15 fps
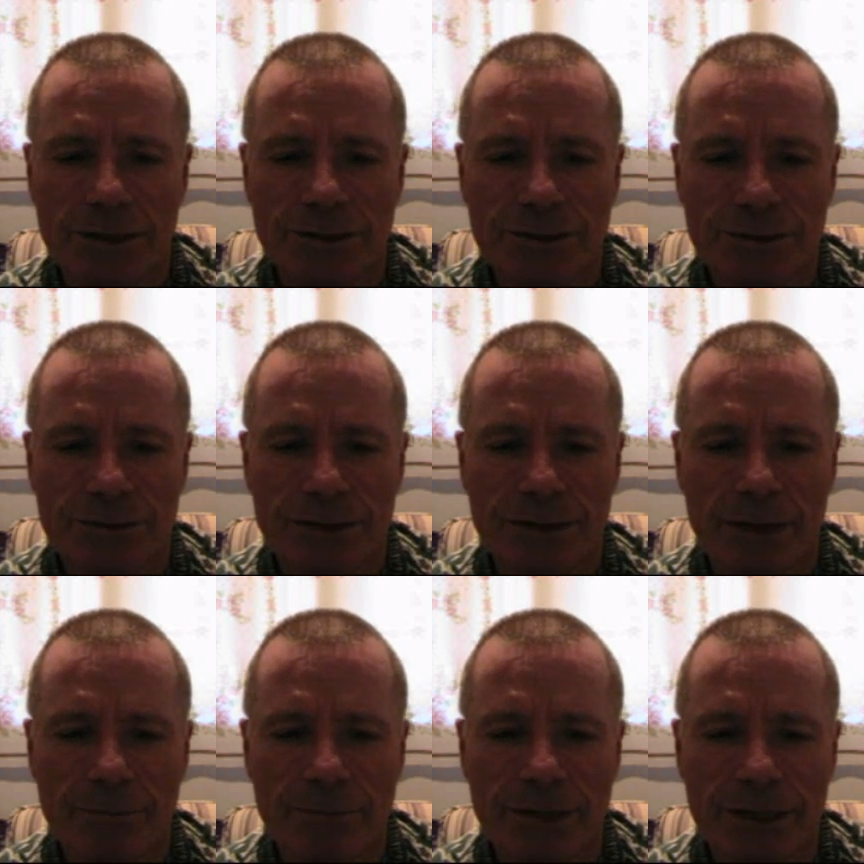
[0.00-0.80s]

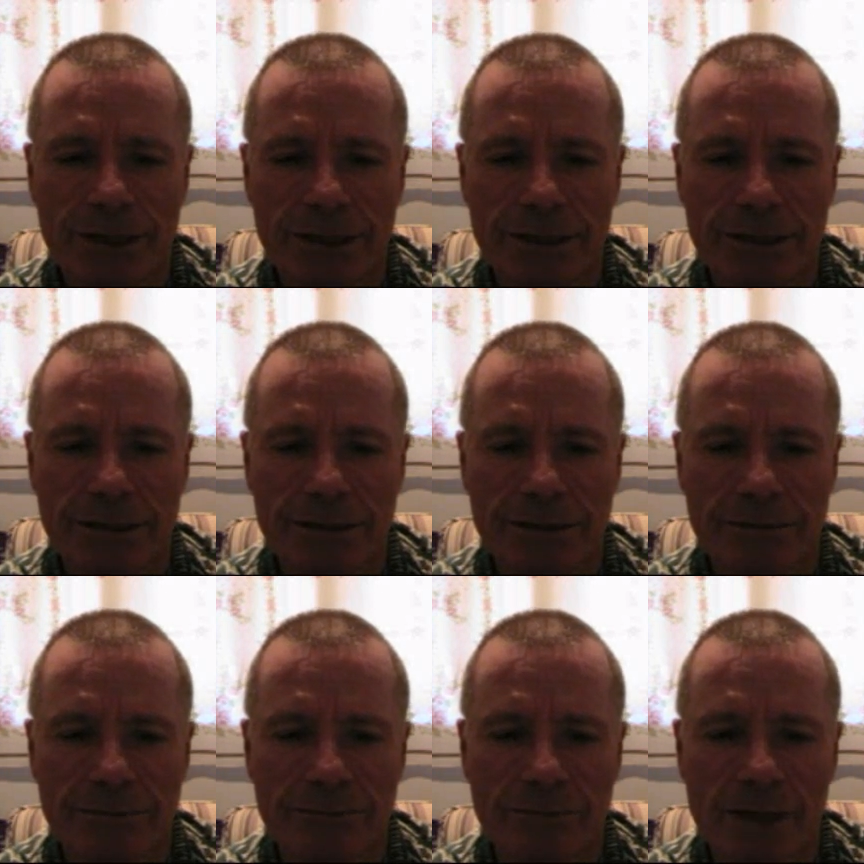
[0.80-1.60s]
draw up,
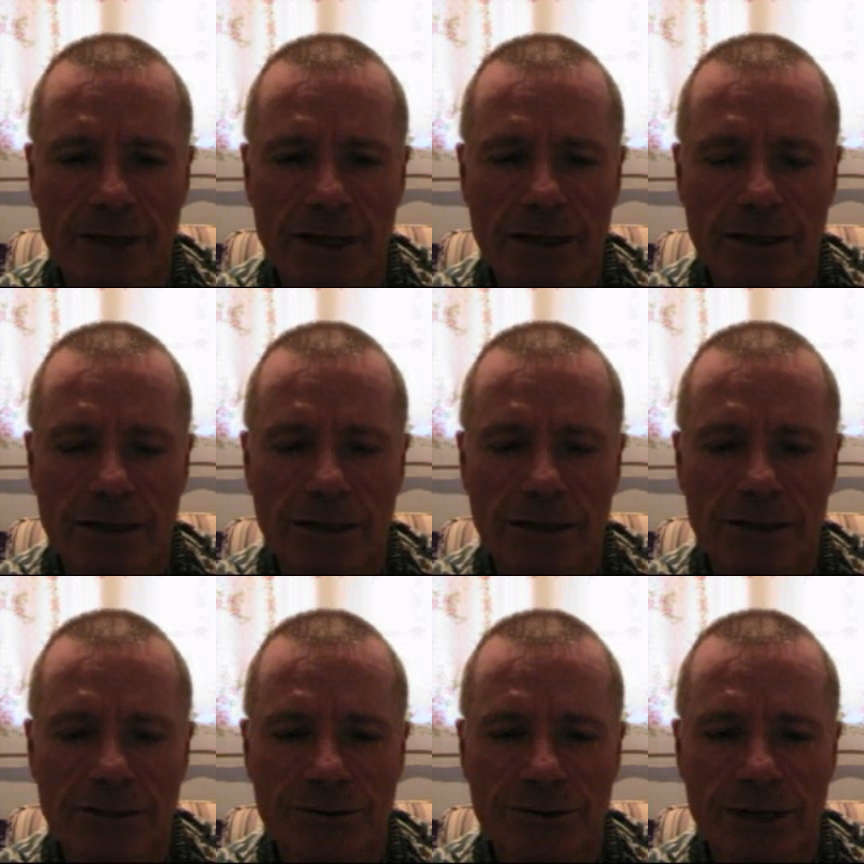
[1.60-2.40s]

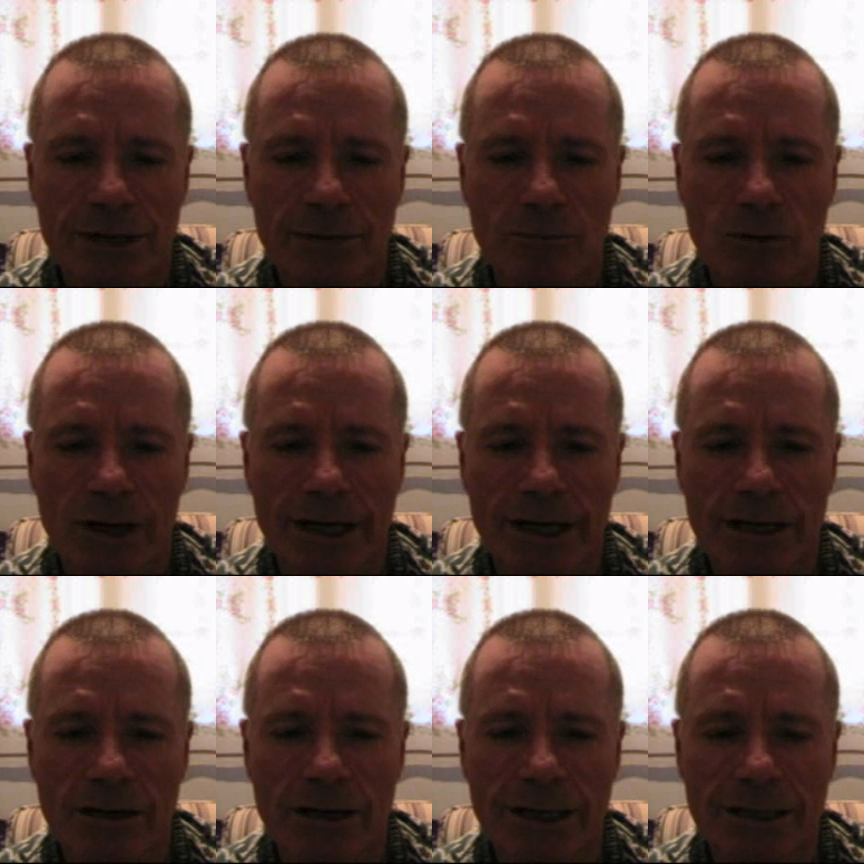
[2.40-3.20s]
draw up
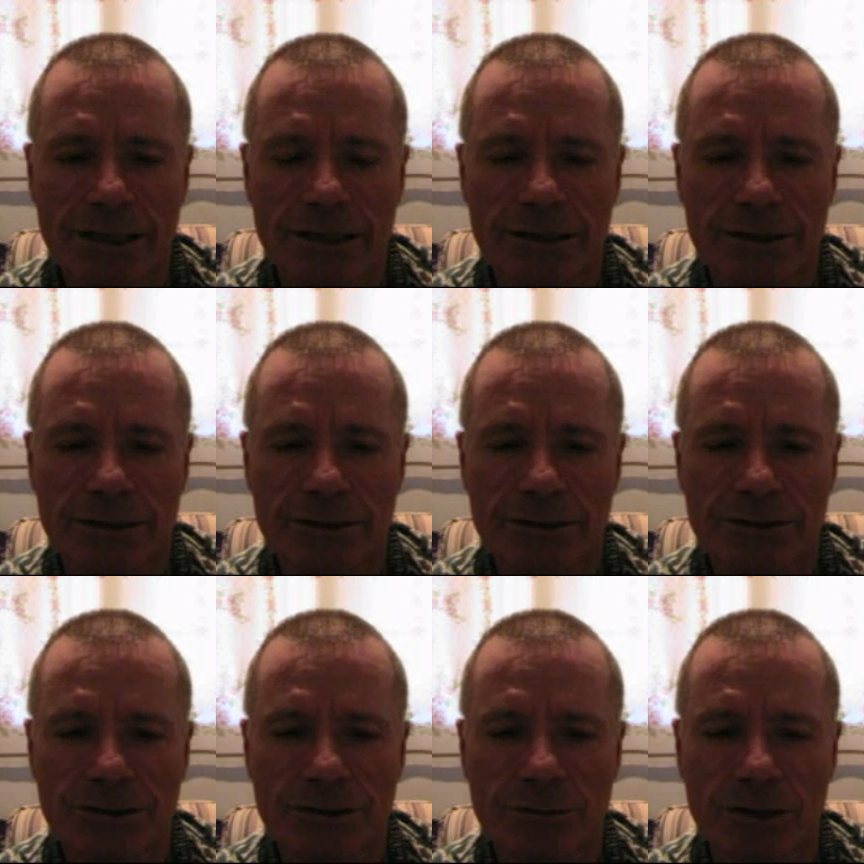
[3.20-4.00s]
white light
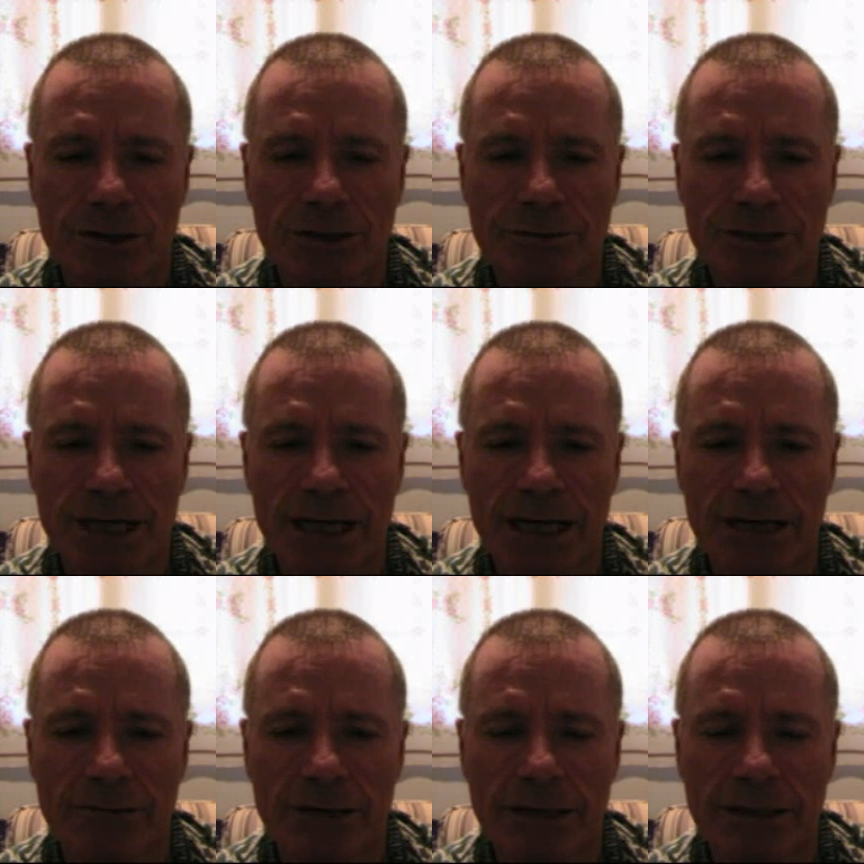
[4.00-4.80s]
to your bottom
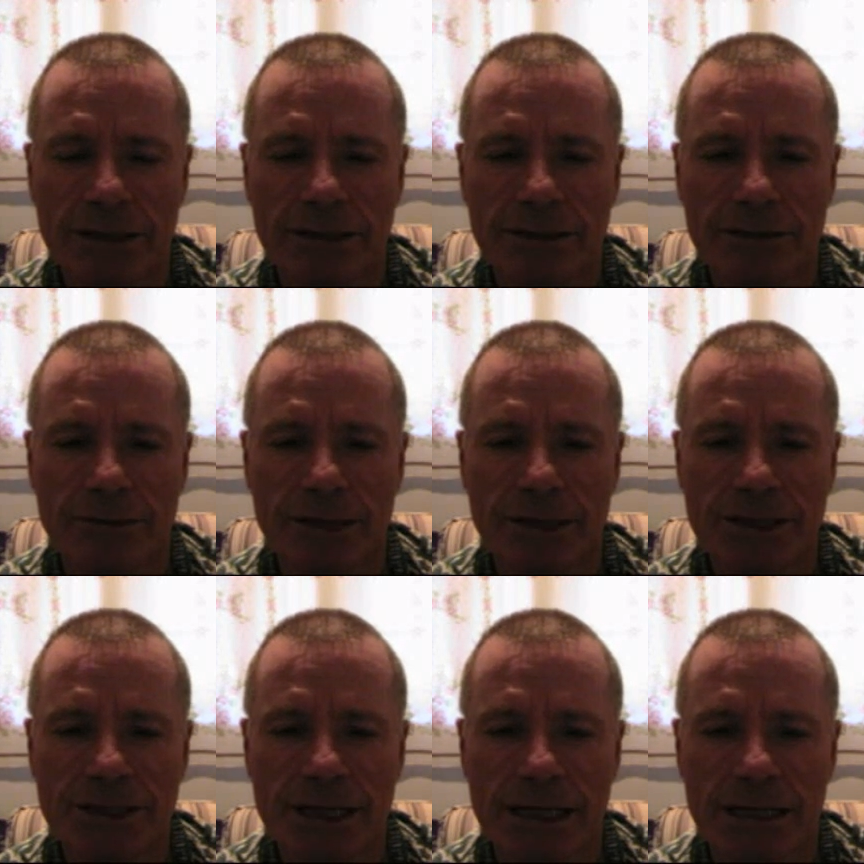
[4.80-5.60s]
chakra, the
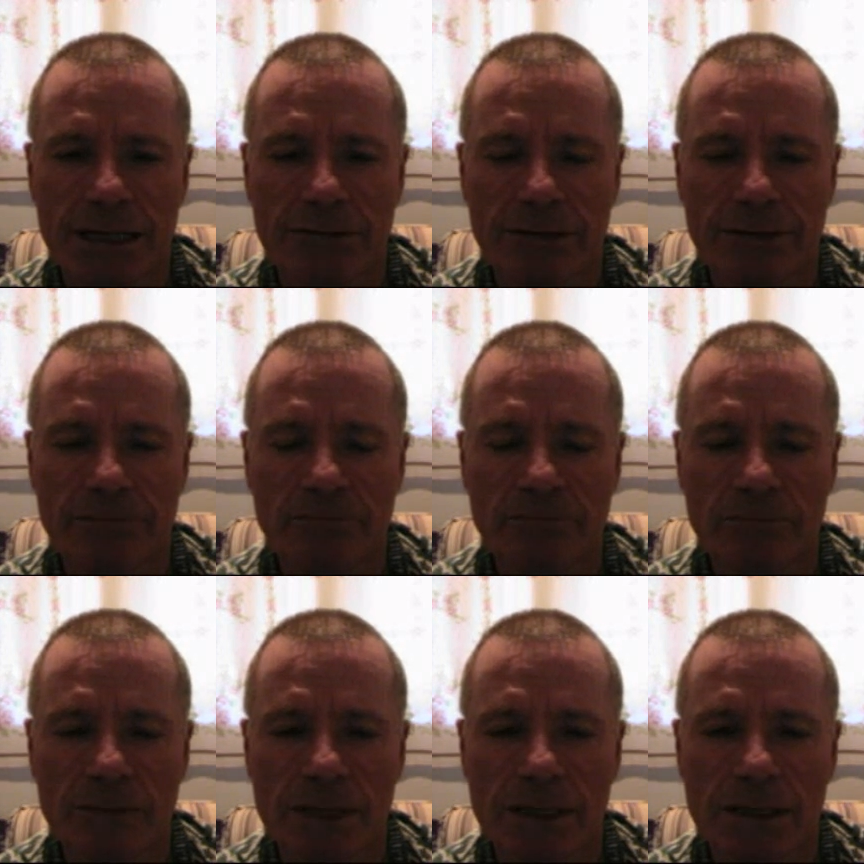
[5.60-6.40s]
red chakra.
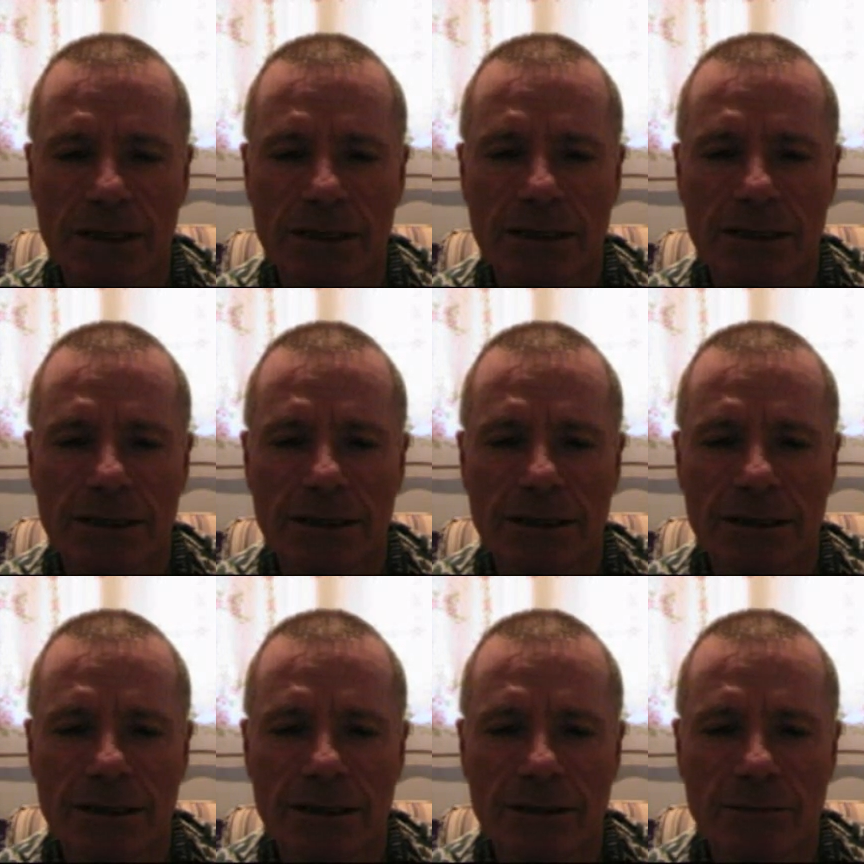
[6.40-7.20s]

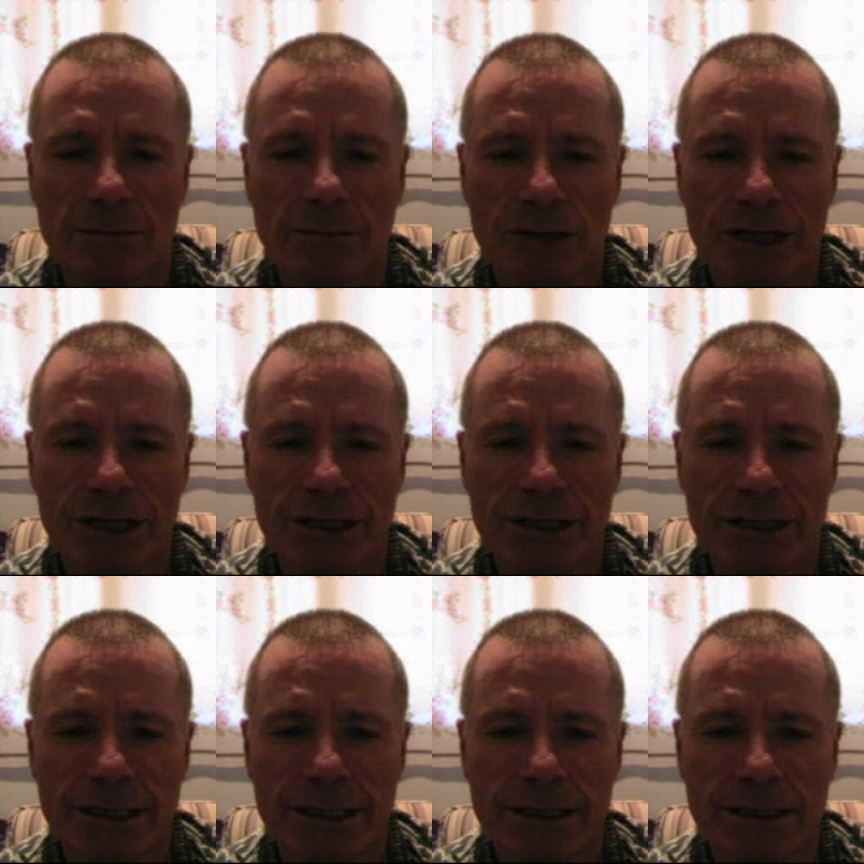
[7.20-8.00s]
Breathe
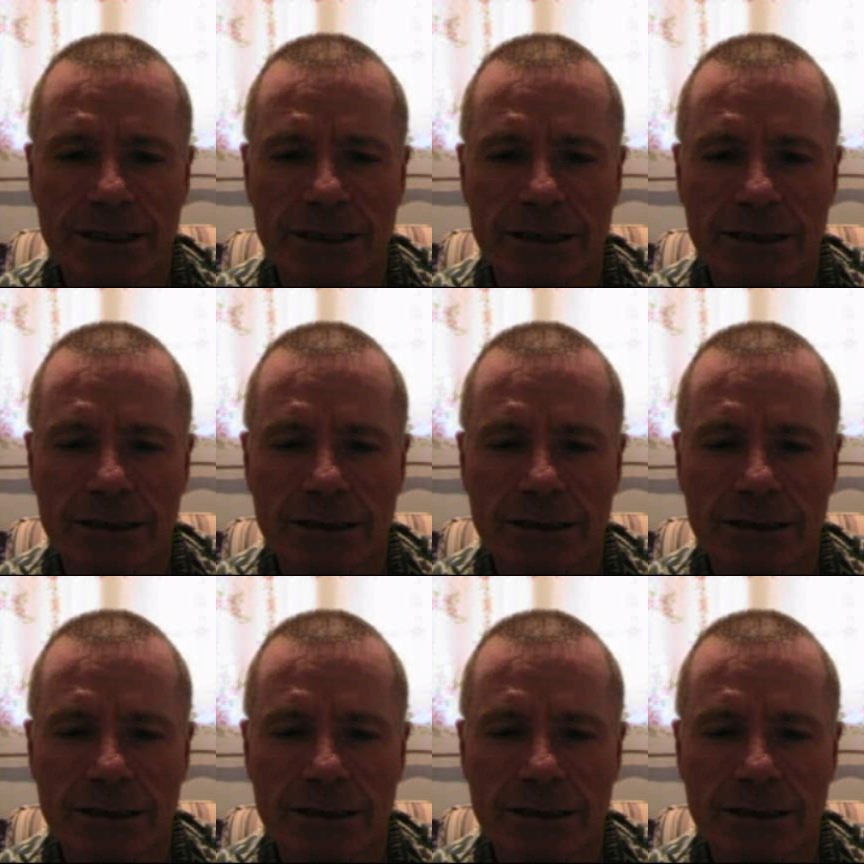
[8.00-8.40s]
it in